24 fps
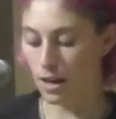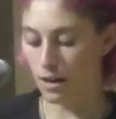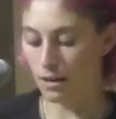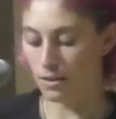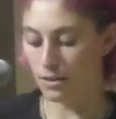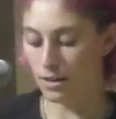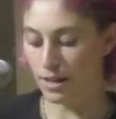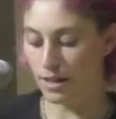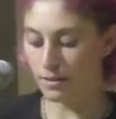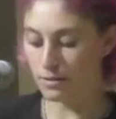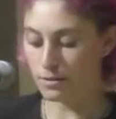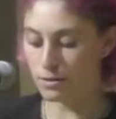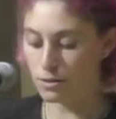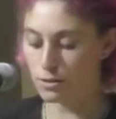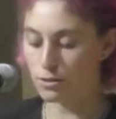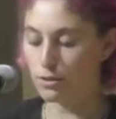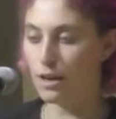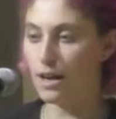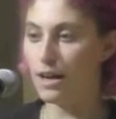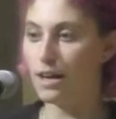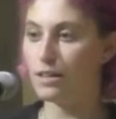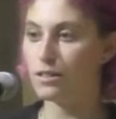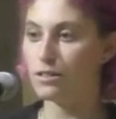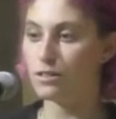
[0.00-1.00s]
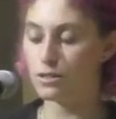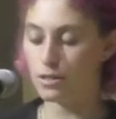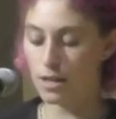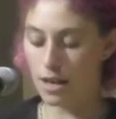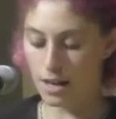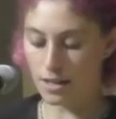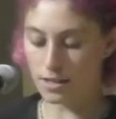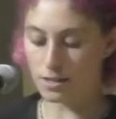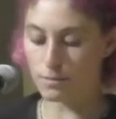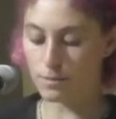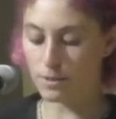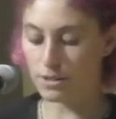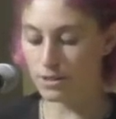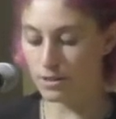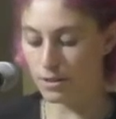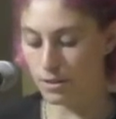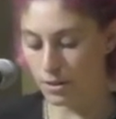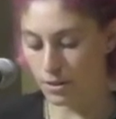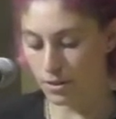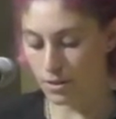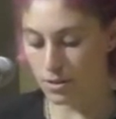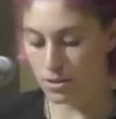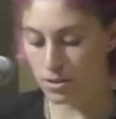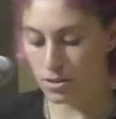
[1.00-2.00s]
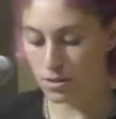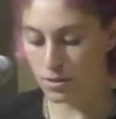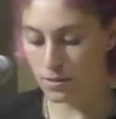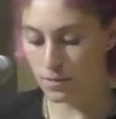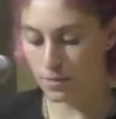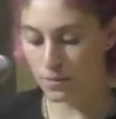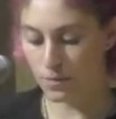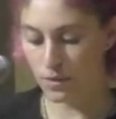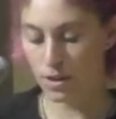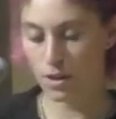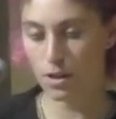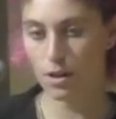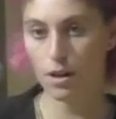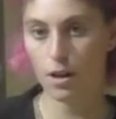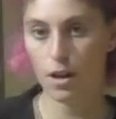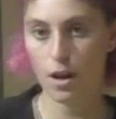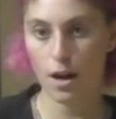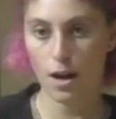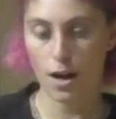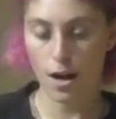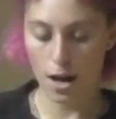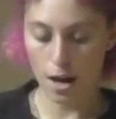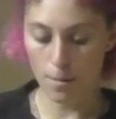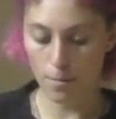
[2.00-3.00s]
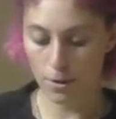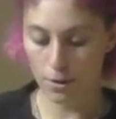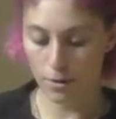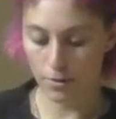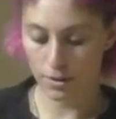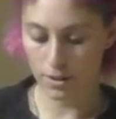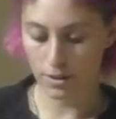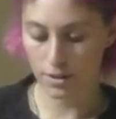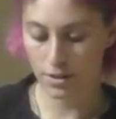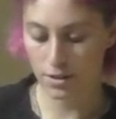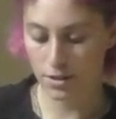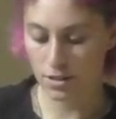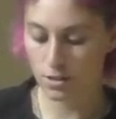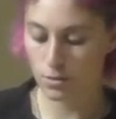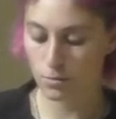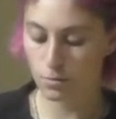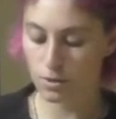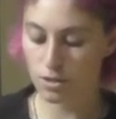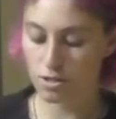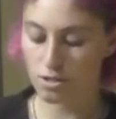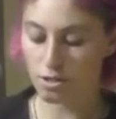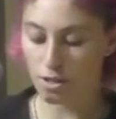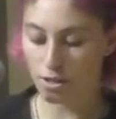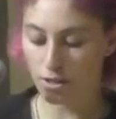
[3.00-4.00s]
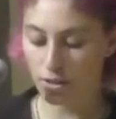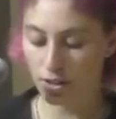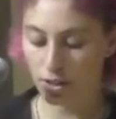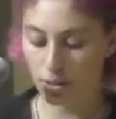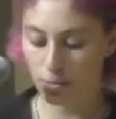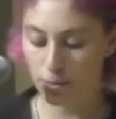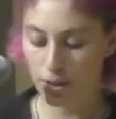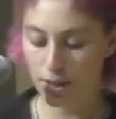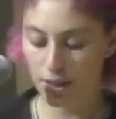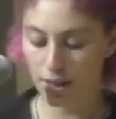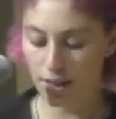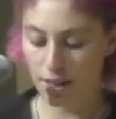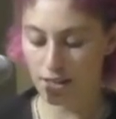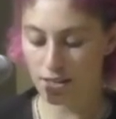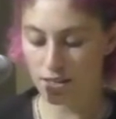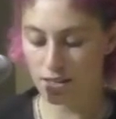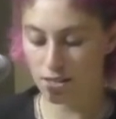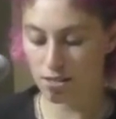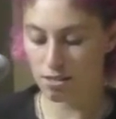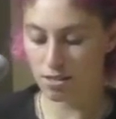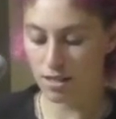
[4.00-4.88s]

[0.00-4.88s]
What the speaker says: Opponents will certainly be against this idea of a trash removal fee and will counter the